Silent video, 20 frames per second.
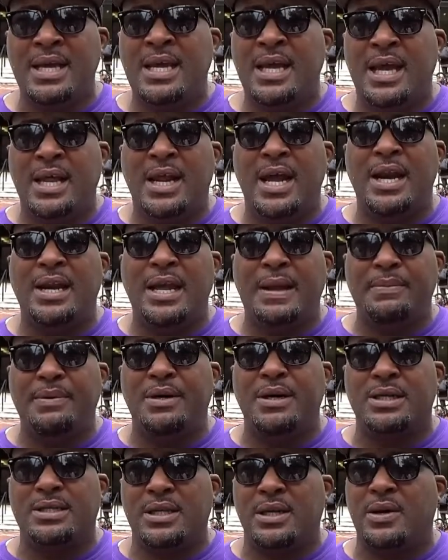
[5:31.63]
in our
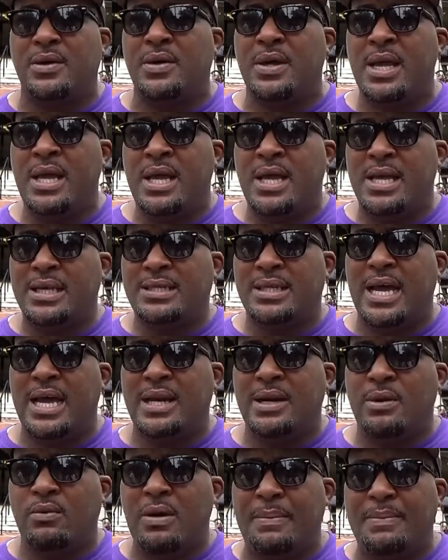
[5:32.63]
neighborhoods. You know, it's
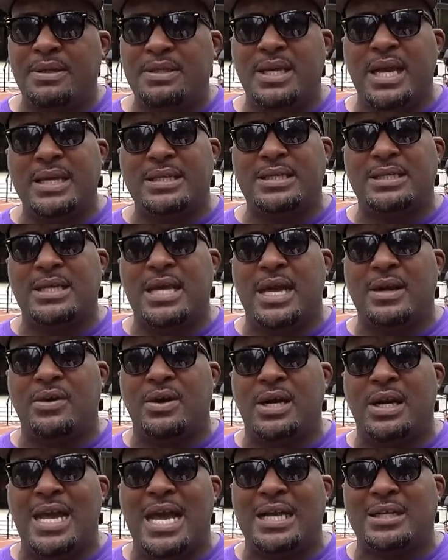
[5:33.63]
not the reputation is not
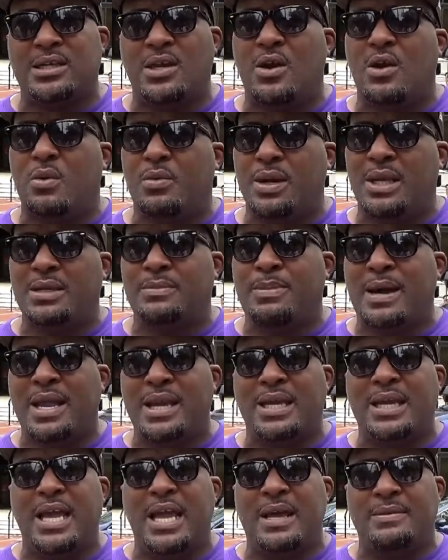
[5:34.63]
going to last long when these
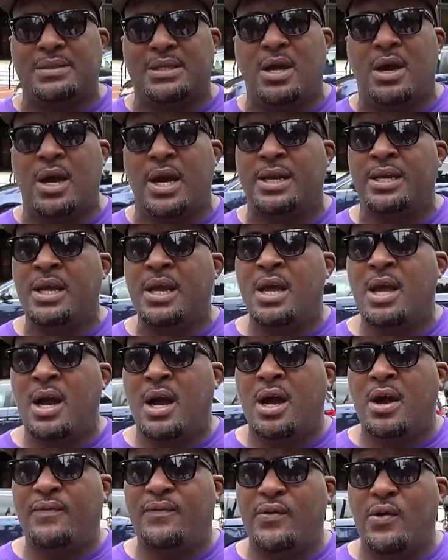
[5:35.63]
body cams start
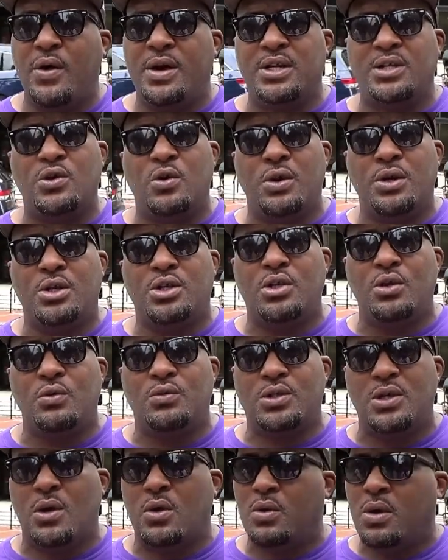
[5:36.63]
flowing and showing the
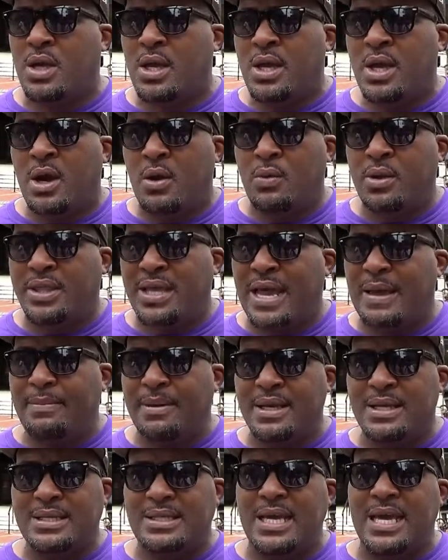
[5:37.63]
truth. So, with that
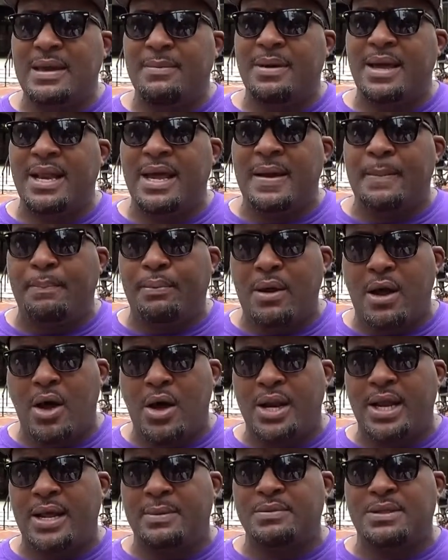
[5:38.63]
being said, man, I
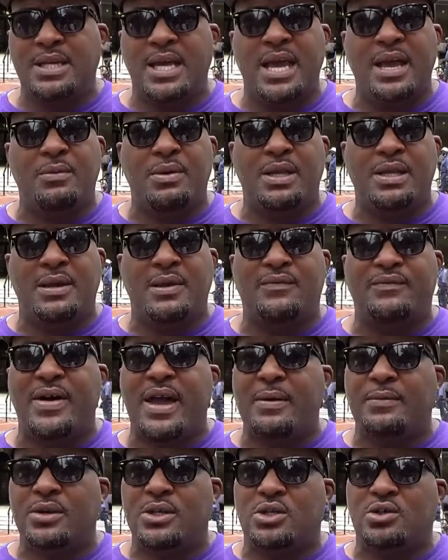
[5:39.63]
applaud it. I'm staying with it. I
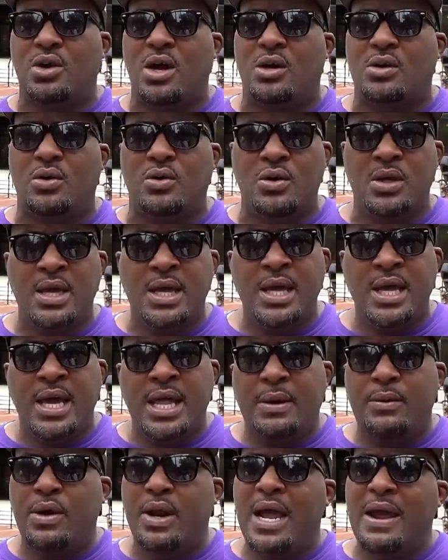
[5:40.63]
fight with the struggle.
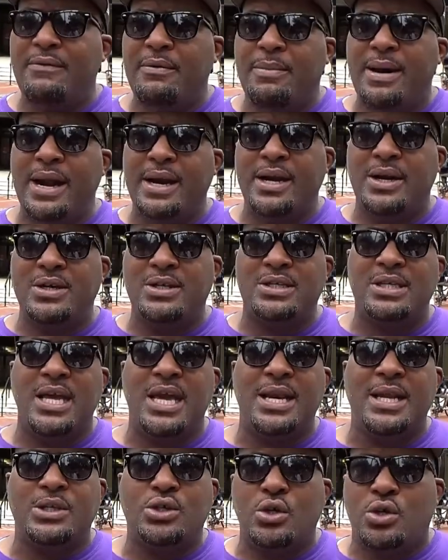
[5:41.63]
And I want everybody to
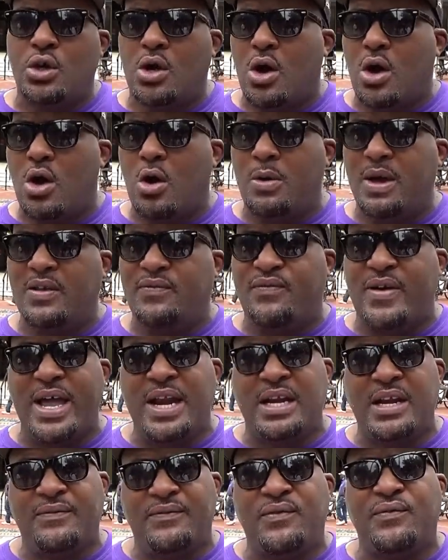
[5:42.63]
understand that you can always fight
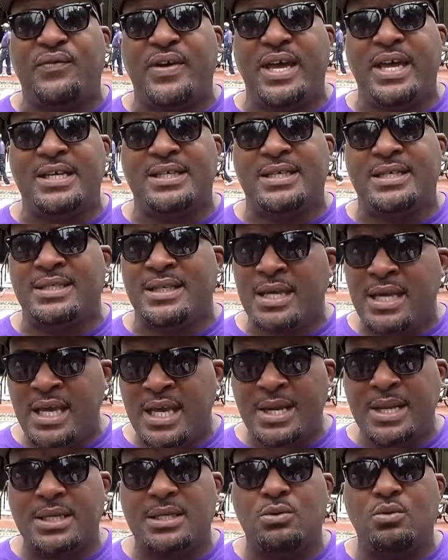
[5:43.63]
in different phases.
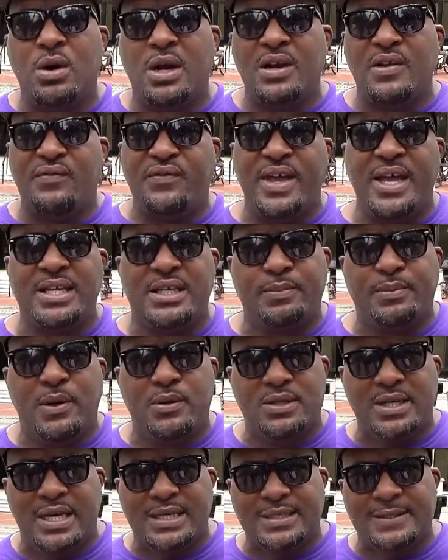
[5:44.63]
This is one of the phases
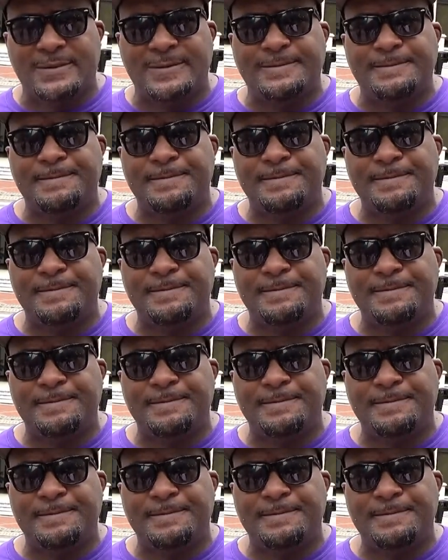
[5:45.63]
protesting.